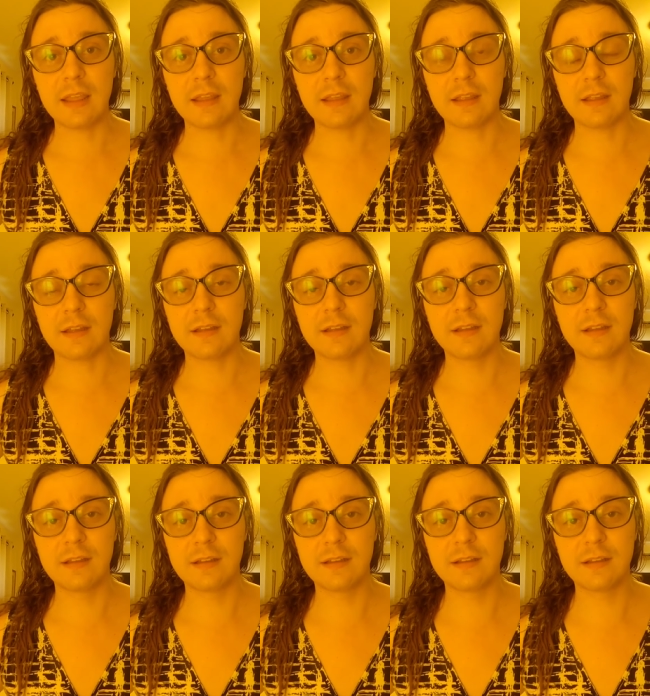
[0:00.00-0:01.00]
Yeah.
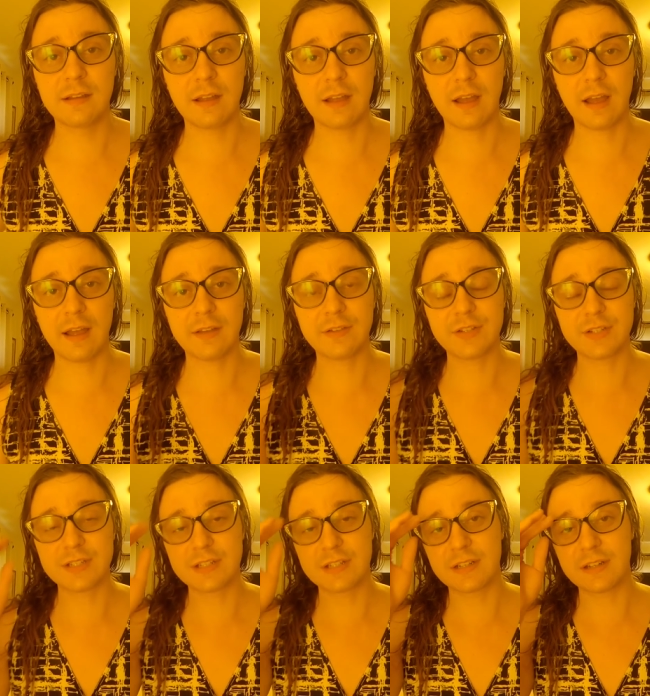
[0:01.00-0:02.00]
I
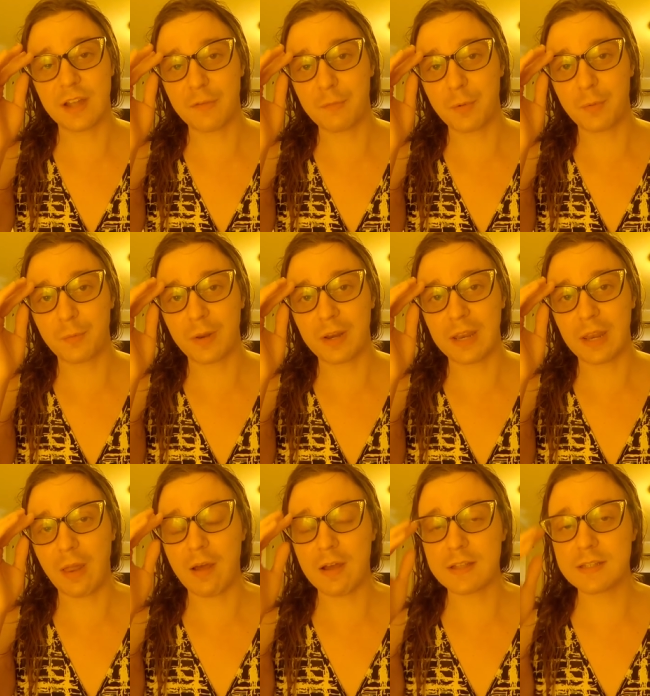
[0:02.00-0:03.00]
just I've been really
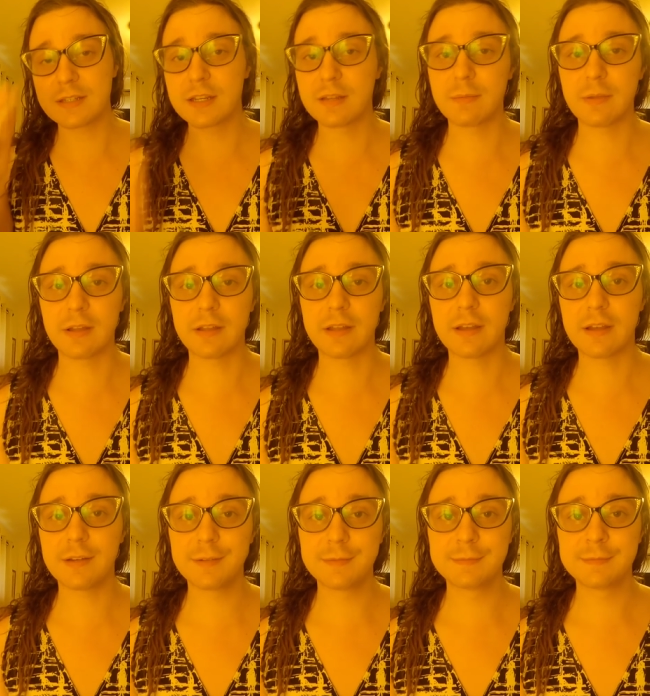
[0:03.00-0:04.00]
lost, Camelia.
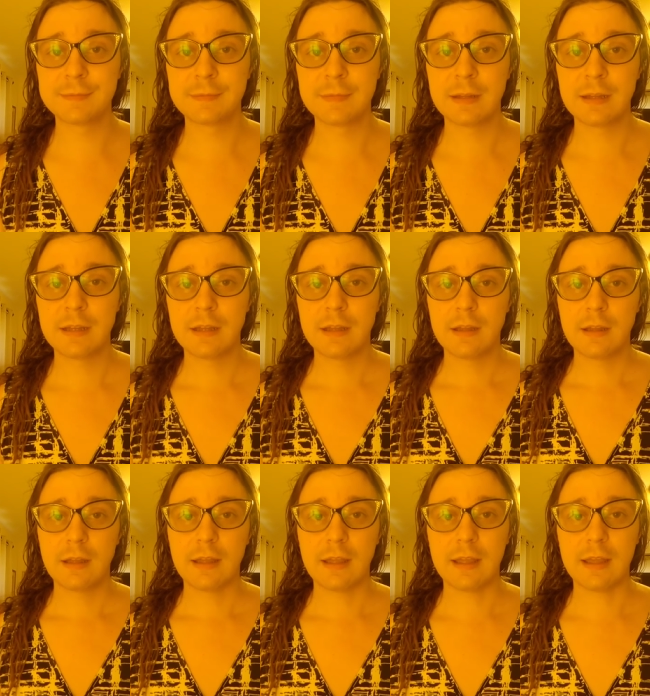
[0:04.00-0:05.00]

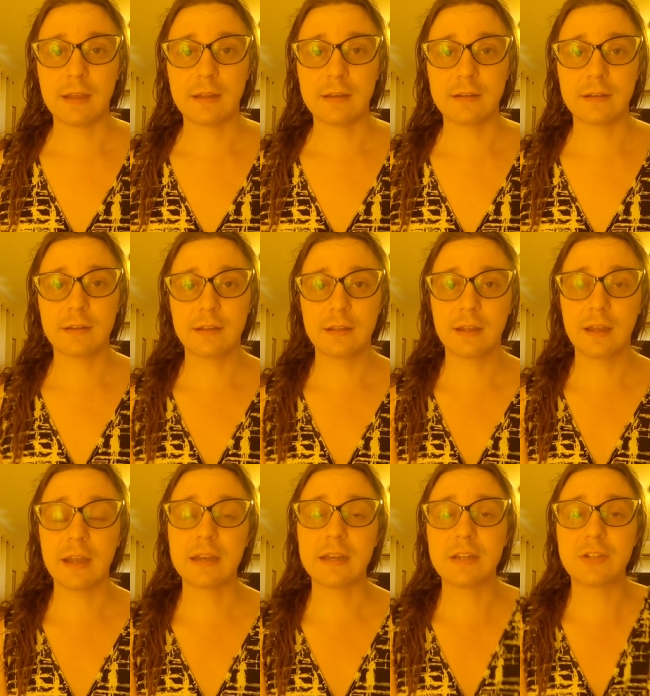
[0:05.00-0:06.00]

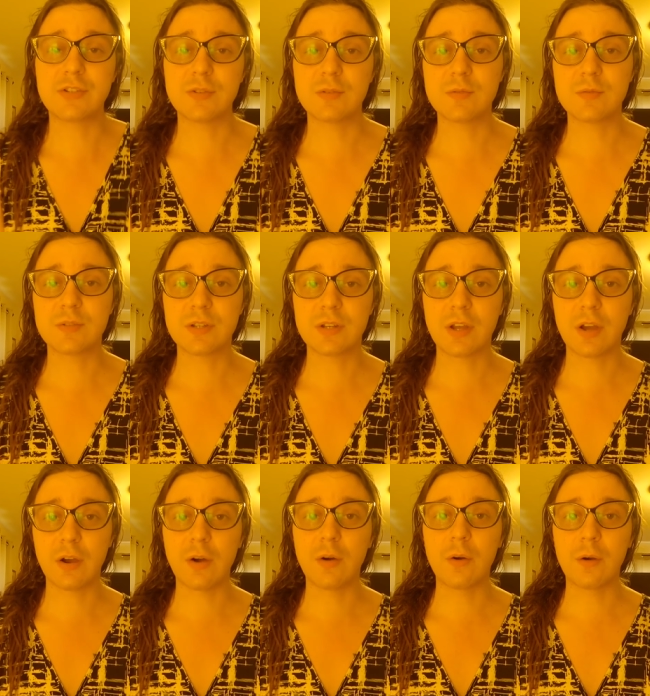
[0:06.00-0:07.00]
And I need you to
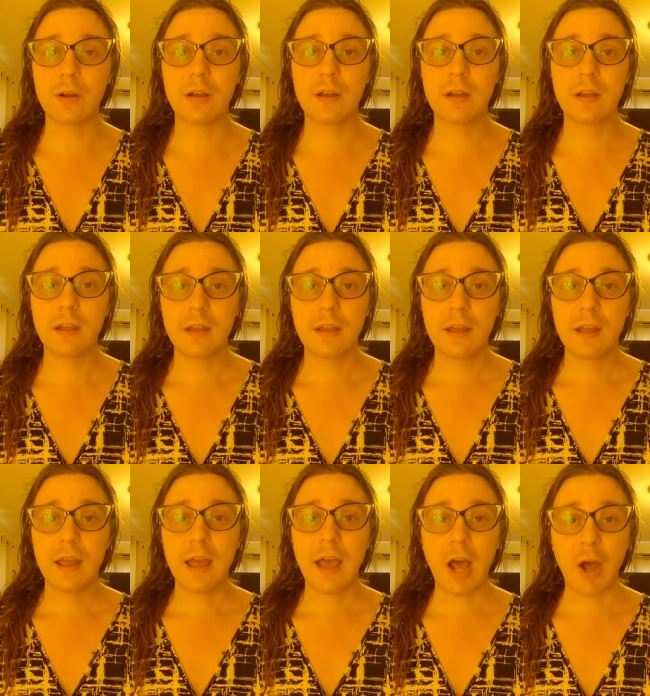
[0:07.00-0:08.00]
know
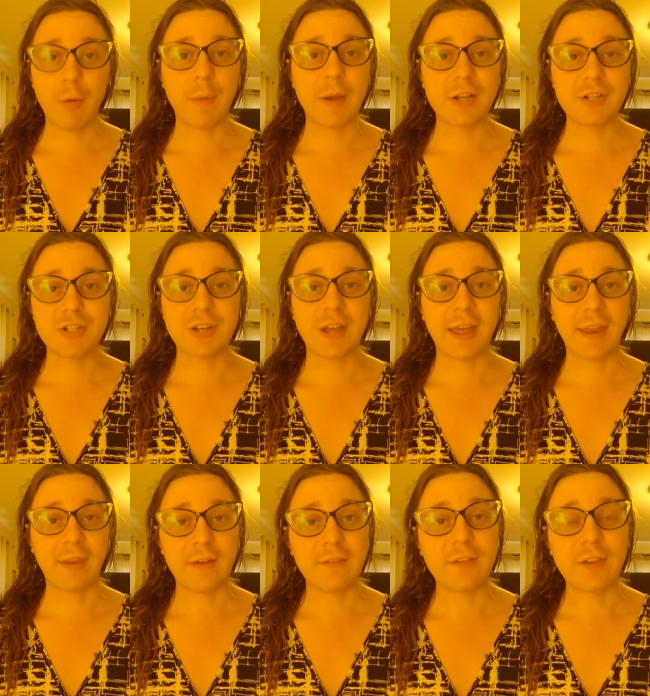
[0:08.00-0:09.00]
how much I
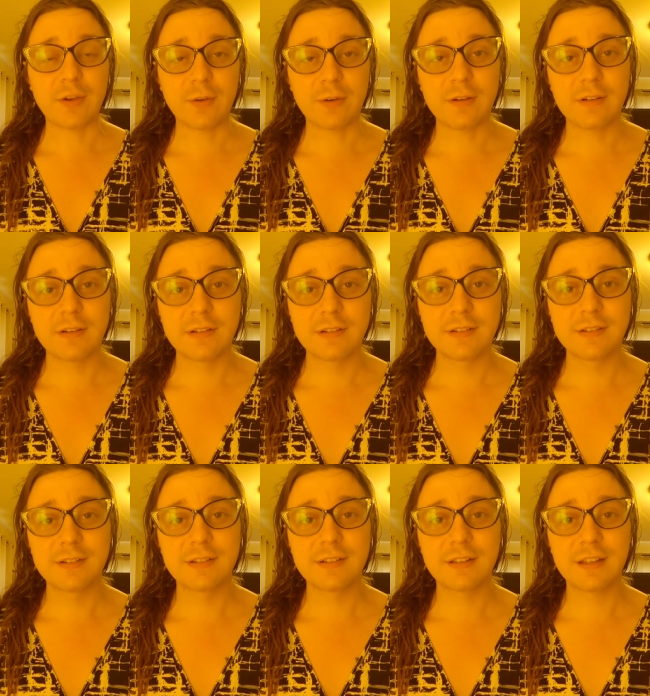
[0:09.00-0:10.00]
love you
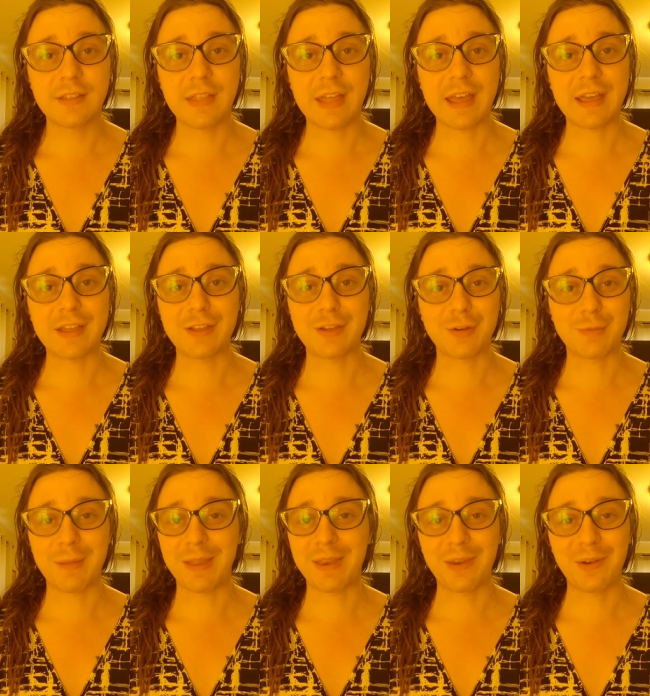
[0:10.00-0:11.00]
and that you're
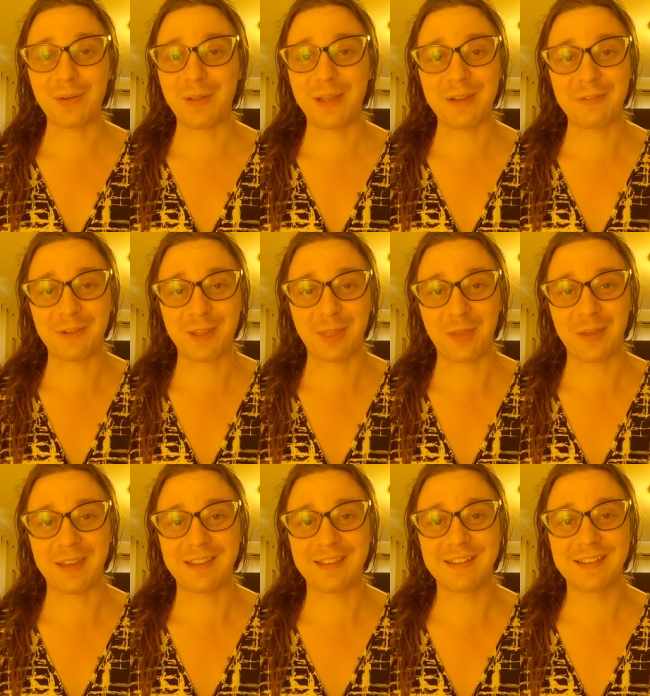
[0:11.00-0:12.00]
my little
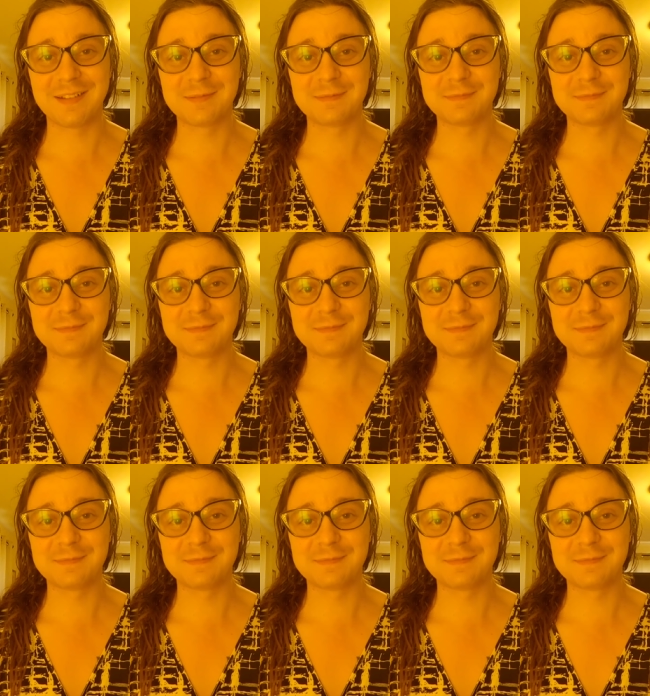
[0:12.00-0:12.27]
everything.